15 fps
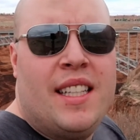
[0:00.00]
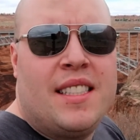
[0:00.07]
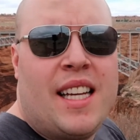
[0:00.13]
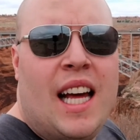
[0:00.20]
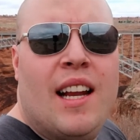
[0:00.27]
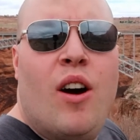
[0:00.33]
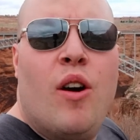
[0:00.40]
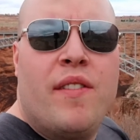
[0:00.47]
It's
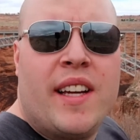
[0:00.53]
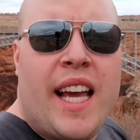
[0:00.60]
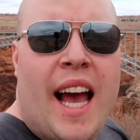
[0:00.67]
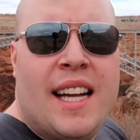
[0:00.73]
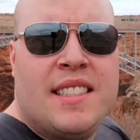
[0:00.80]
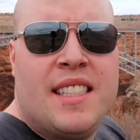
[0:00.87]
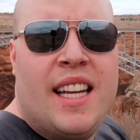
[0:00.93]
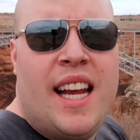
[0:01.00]
kind of
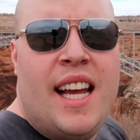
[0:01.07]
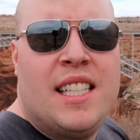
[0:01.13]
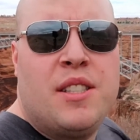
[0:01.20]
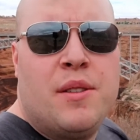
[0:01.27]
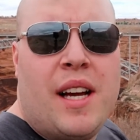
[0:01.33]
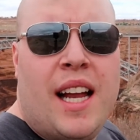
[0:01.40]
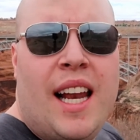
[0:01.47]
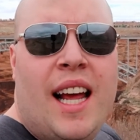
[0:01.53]
overcast today,
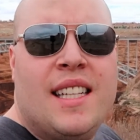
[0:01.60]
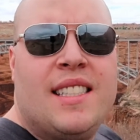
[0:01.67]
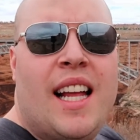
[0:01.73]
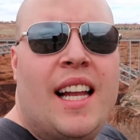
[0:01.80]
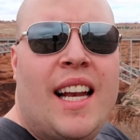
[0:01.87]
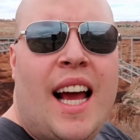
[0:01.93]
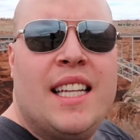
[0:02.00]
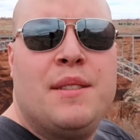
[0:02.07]
so it kind of has
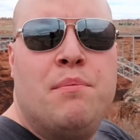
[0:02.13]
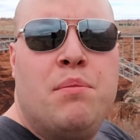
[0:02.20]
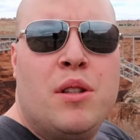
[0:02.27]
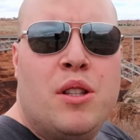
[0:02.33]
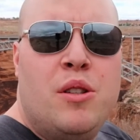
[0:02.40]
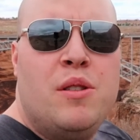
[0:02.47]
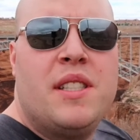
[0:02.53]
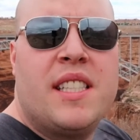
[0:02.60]
that nice
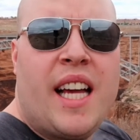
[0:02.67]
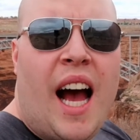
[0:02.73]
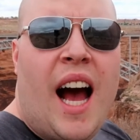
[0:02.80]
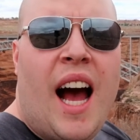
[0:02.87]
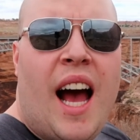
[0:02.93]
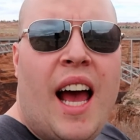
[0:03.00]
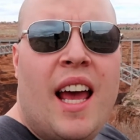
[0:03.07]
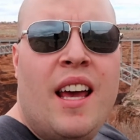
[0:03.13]
blue
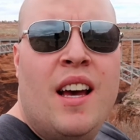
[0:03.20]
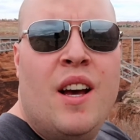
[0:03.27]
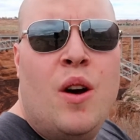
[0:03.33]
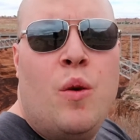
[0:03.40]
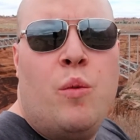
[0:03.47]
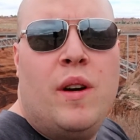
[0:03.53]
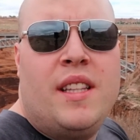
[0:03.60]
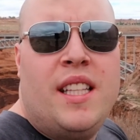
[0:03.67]
sky
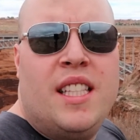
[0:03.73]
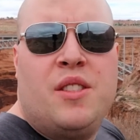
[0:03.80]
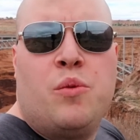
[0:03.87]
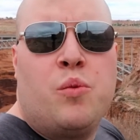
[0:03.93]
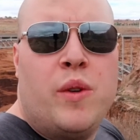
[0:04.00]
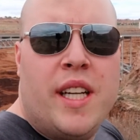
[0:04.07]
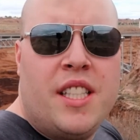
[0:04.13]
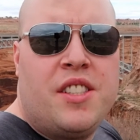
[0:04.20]
with these
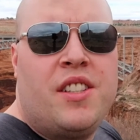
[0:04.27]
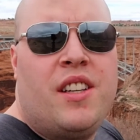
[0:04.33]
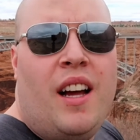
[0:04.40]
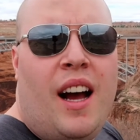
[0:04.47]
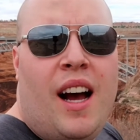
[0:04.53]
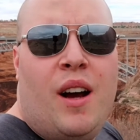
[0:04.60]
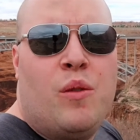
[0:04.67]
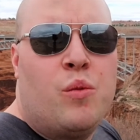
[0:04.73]
rich,
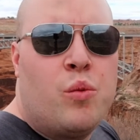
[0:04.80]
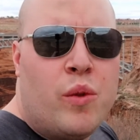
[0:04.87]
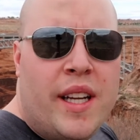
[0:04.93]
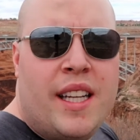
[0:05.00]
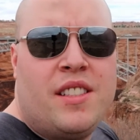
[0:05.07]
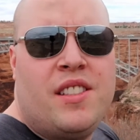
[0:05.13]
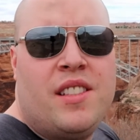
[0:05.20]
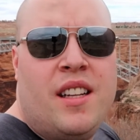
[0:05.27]
uh,
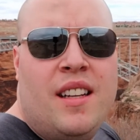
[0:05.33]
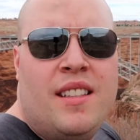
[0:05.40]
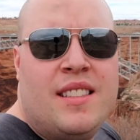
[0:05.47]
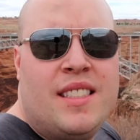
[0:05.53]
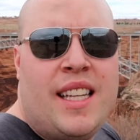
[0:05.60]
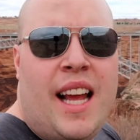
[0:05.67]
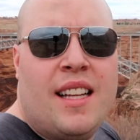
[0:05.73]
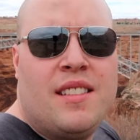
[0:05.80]
rich
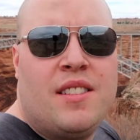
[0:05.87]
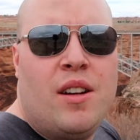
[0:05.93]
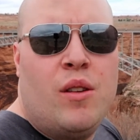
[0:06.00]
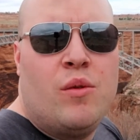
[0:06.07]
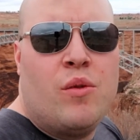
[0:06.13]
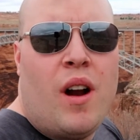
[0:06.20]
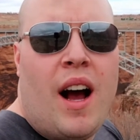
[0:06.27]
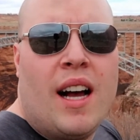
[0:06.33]

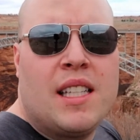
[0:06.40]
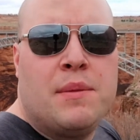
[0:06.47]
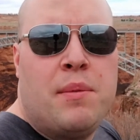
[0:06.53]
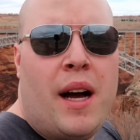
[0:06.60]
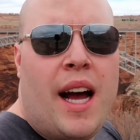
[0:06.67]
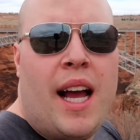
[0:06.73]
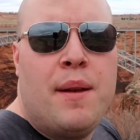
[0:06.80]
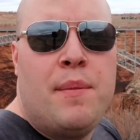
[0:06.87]
sandstone rocks
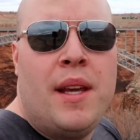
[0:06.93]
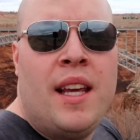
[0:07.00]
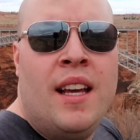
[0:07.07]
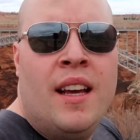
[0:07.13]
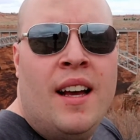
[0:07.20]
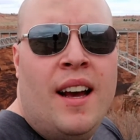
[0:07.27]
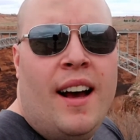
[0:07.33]
behind me.